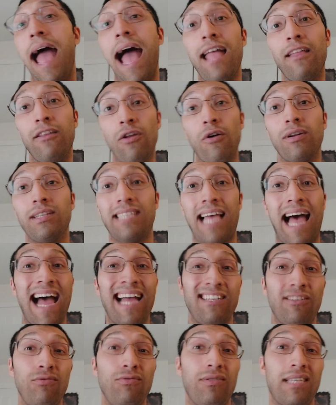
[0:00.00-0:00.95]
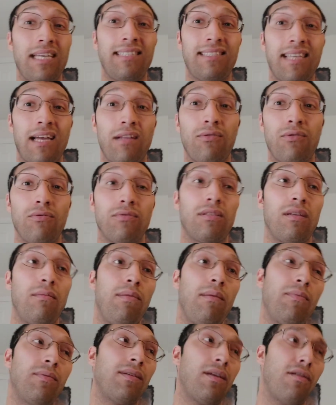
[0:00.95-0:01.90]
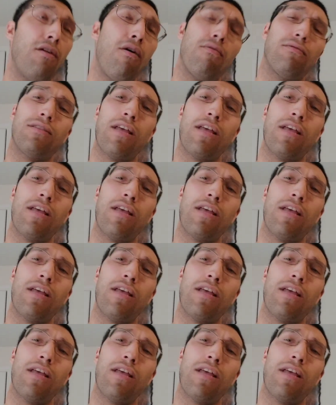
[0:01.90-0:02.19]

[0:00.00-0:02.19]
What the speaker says: And notice I do say santo. Some people say, no,